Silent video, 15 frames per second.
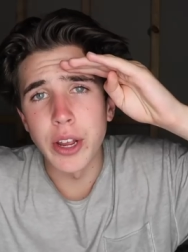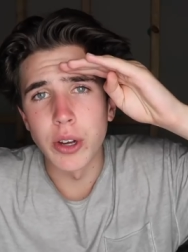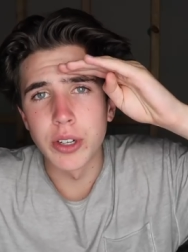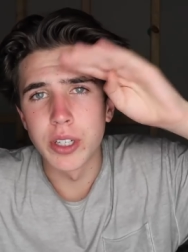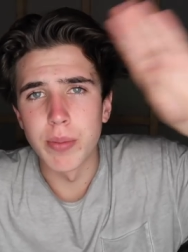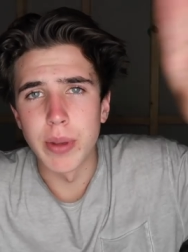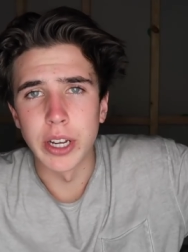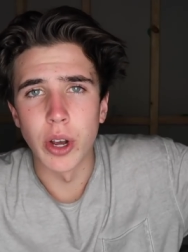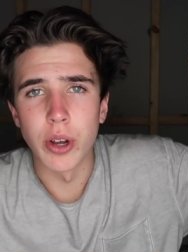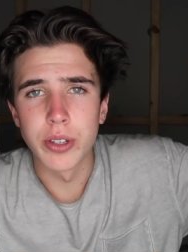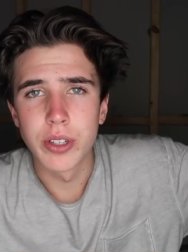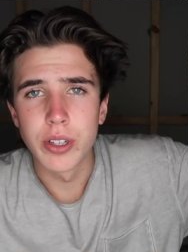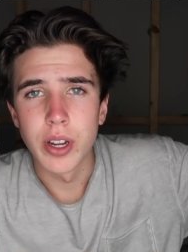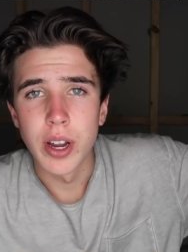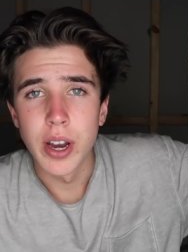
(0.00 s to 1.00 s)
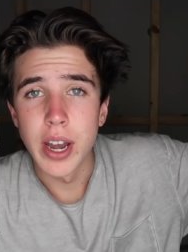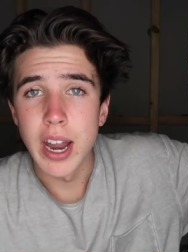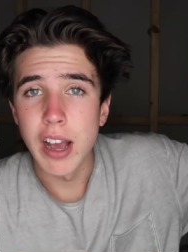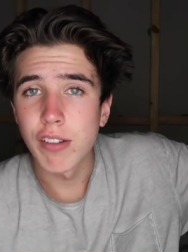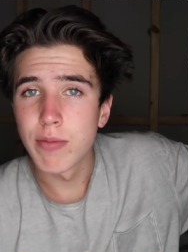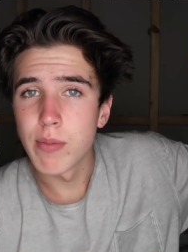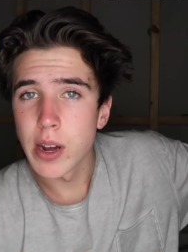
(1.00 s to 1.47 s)
Adios, amigos.
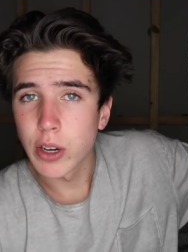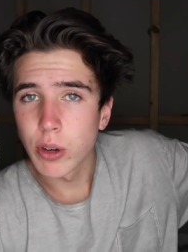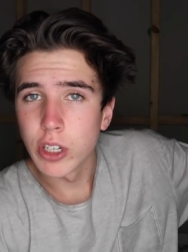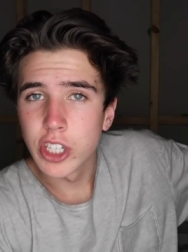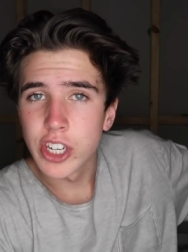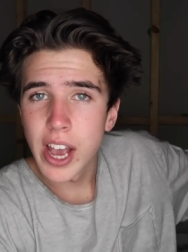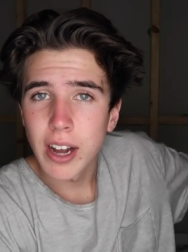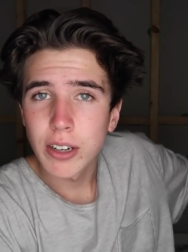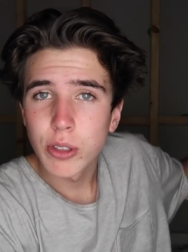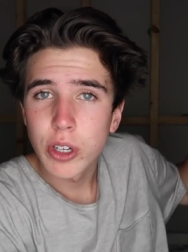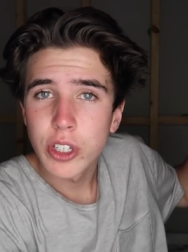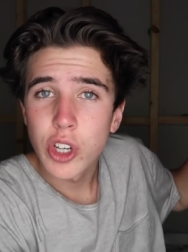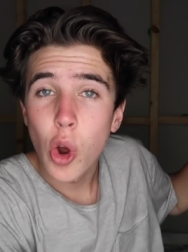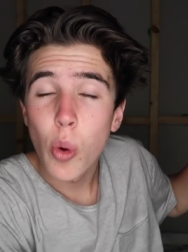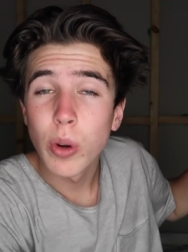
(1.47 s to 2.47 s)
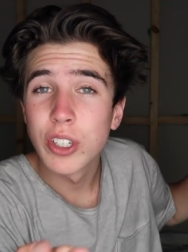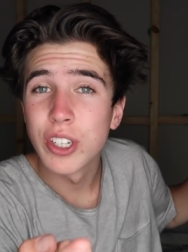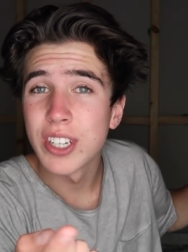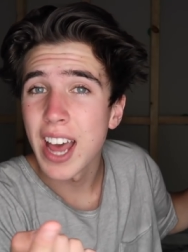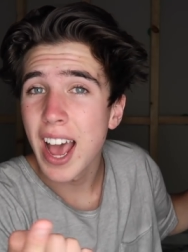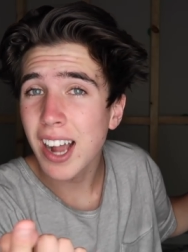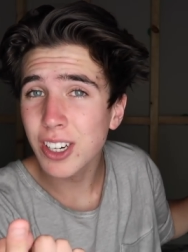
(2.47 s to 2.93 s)
Now for my cringy outro song,
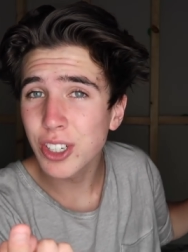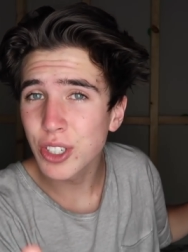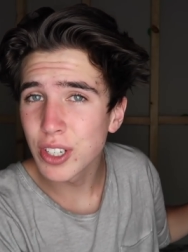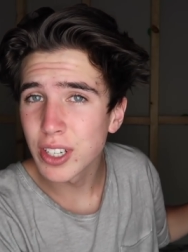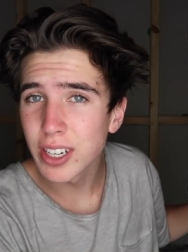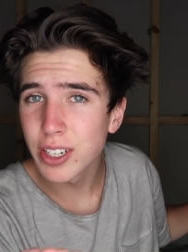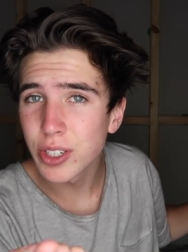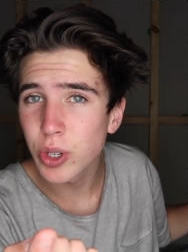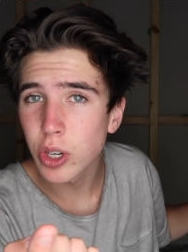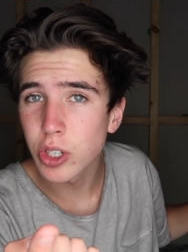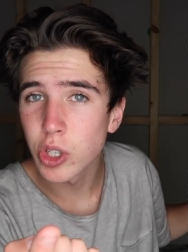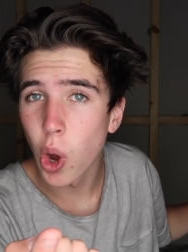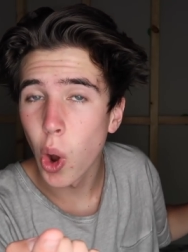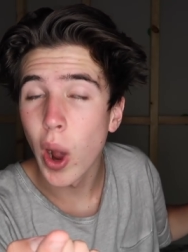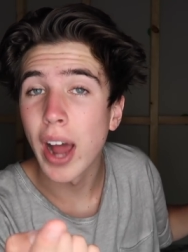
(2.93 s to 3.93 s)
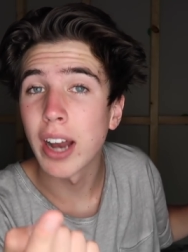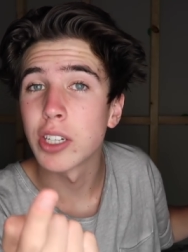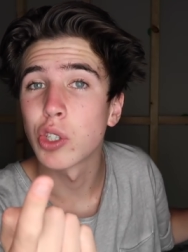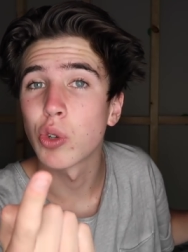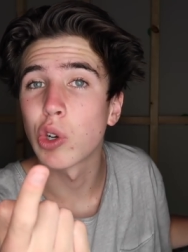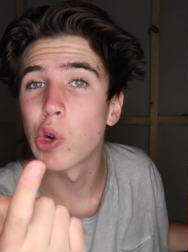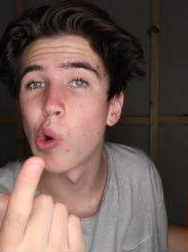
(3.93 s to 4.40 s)
which is actually an intro song and
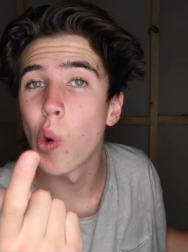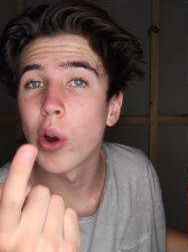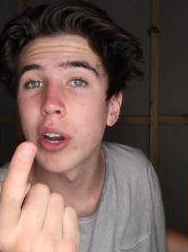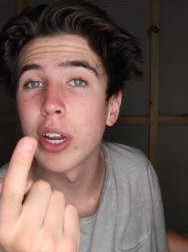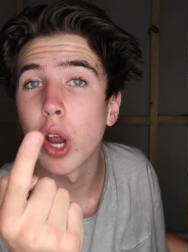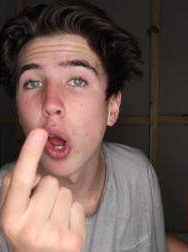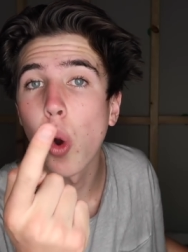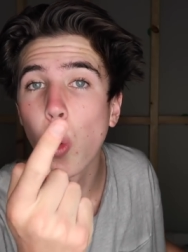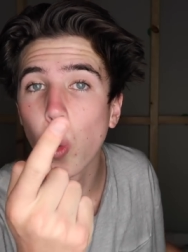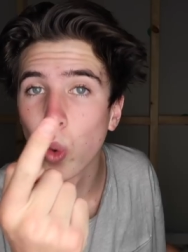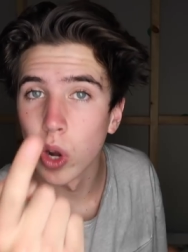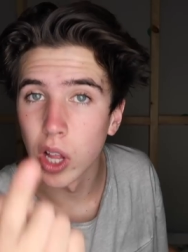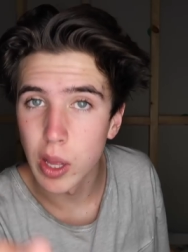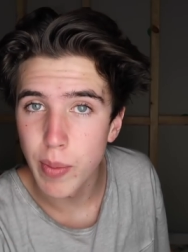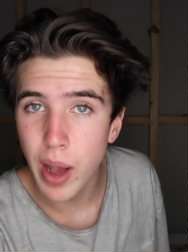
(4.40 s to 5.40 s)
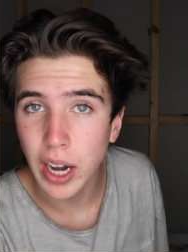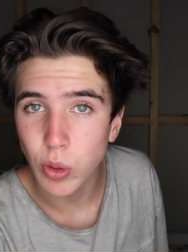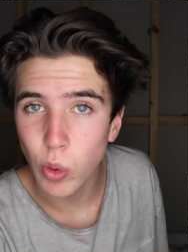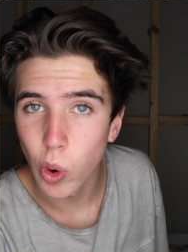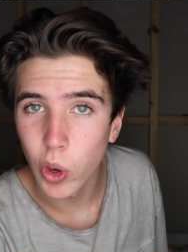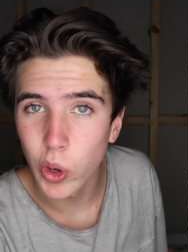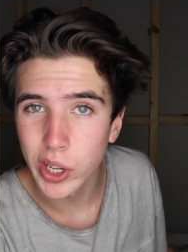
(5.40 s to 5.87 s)
is recorded really
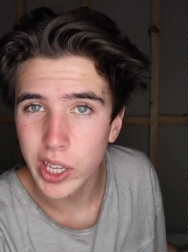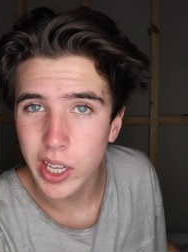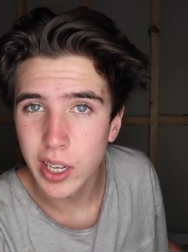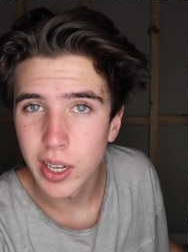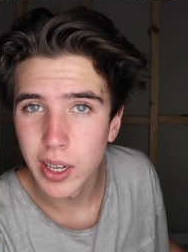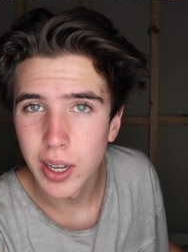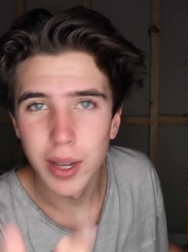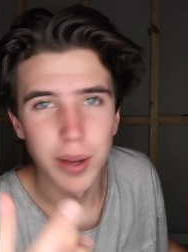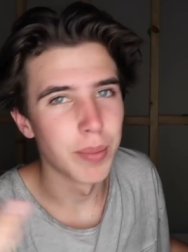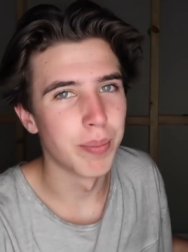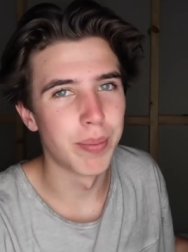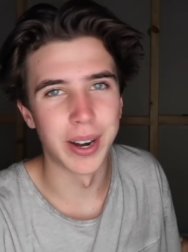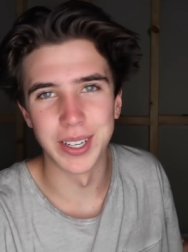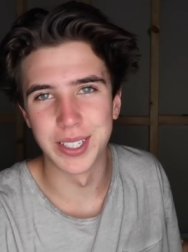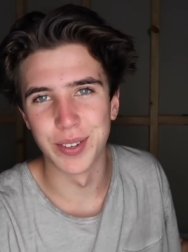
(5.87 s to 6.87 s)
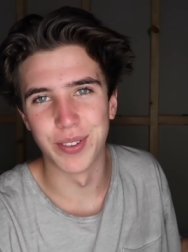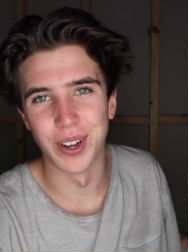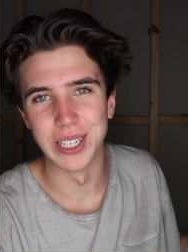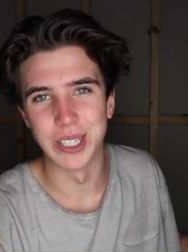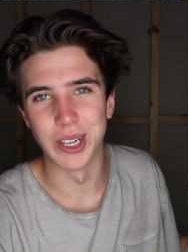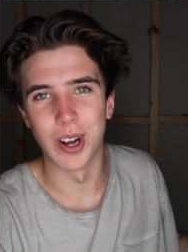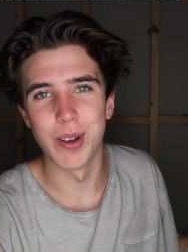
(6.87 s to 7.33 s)
bad quality, but it's a
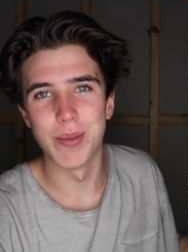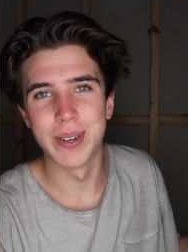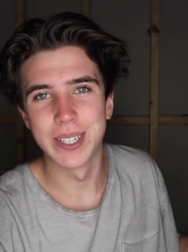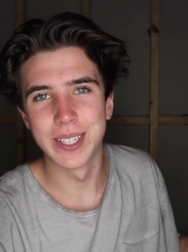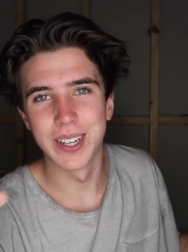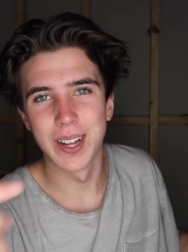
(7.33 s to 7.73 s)
fun time.